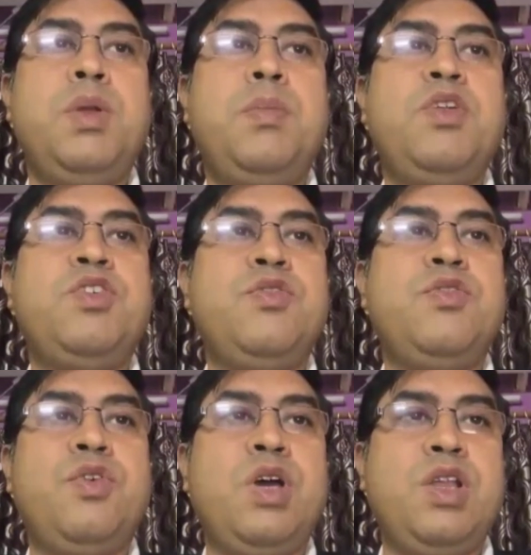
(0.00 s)

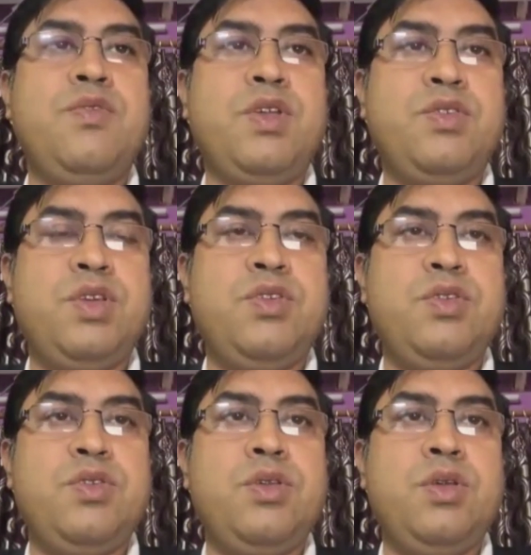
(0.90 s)
Preparation for advanced
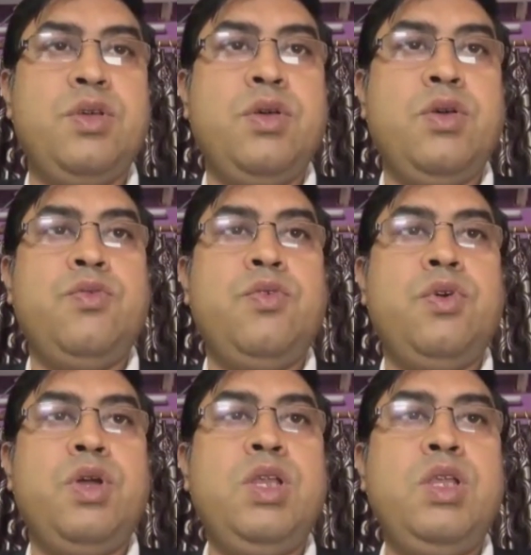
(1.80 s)
stages.
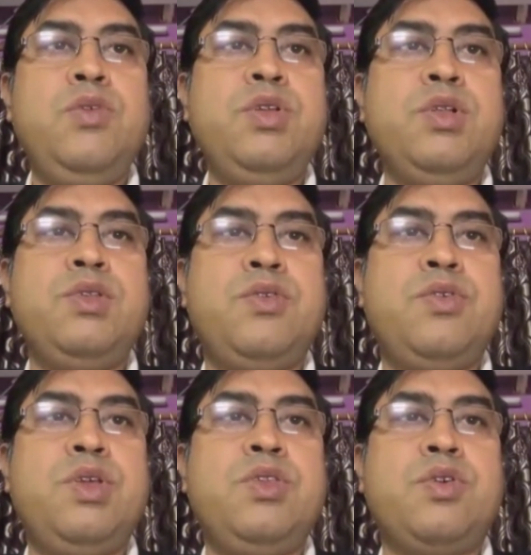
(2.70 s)
For individuals
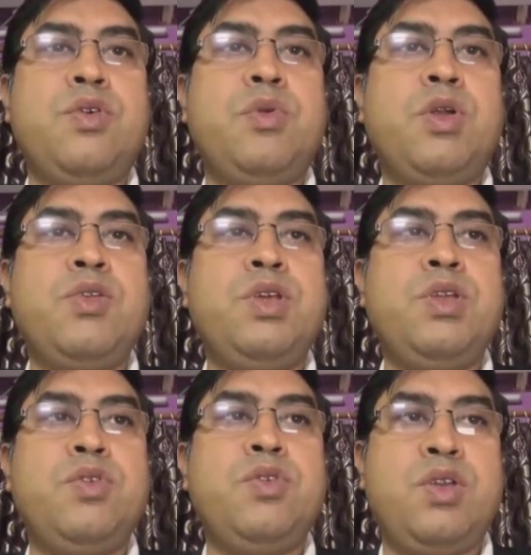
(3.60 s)
at risk of
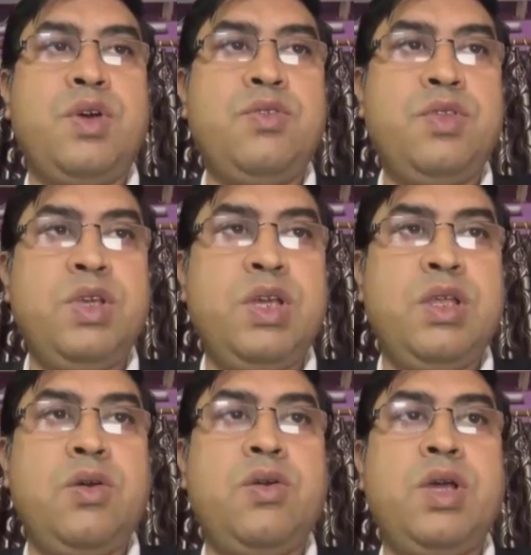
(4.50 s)
progressing to advanced
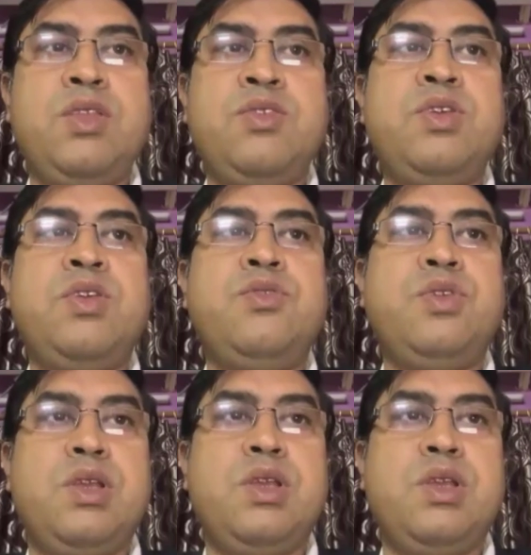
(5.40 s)
CKD or end-stage
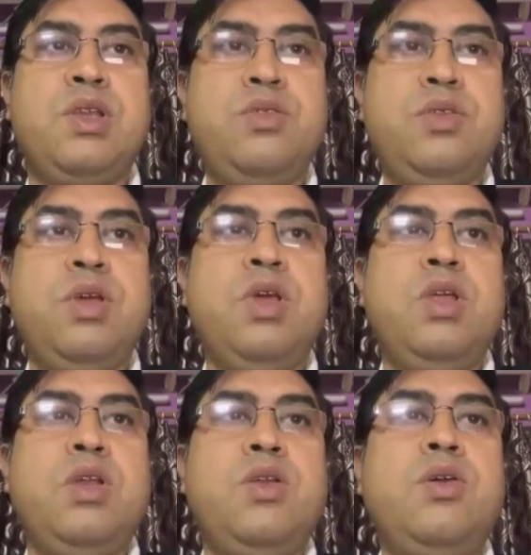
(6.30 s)
renal disease,
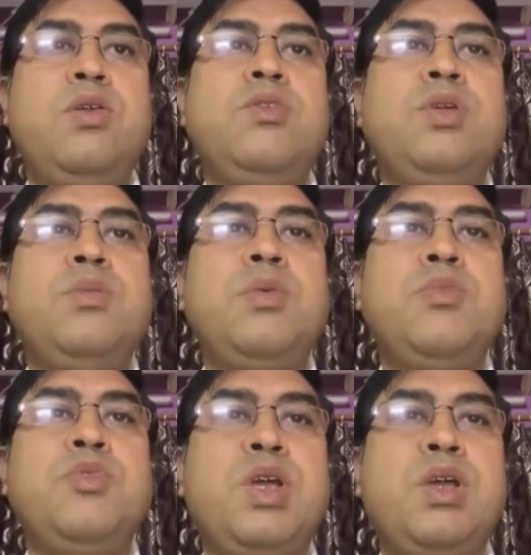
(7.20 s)
regular
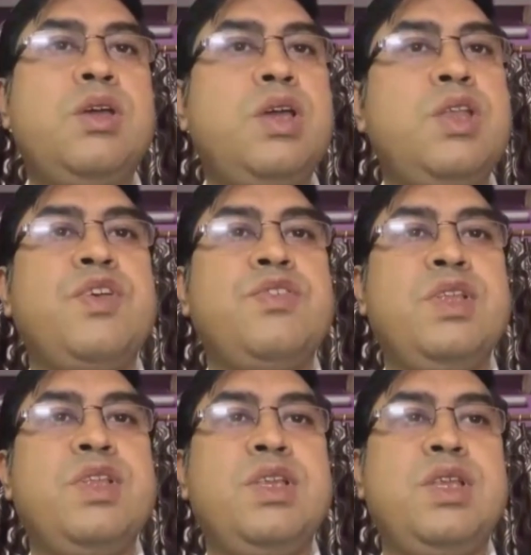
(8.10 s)
symptom check can
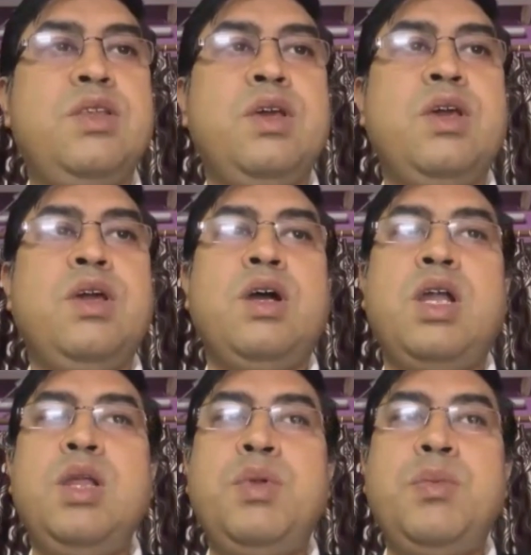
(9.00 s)
facilitate
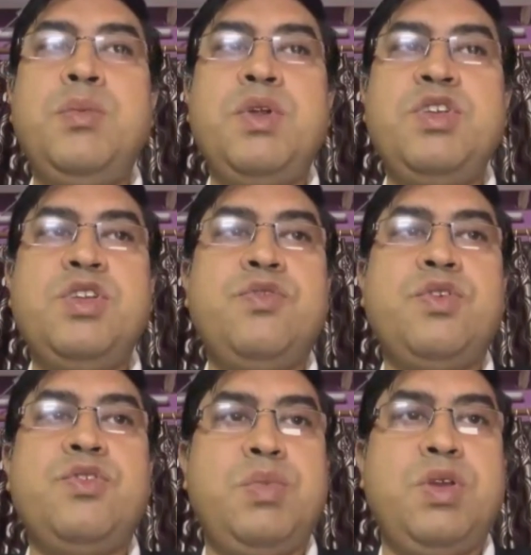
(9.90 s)
early preparation
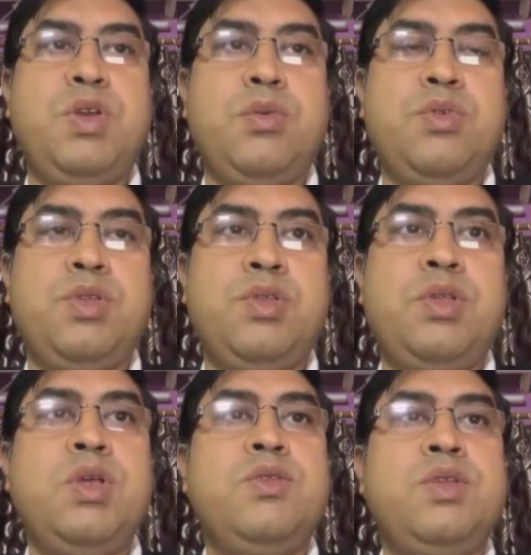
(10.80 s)
for treatment options,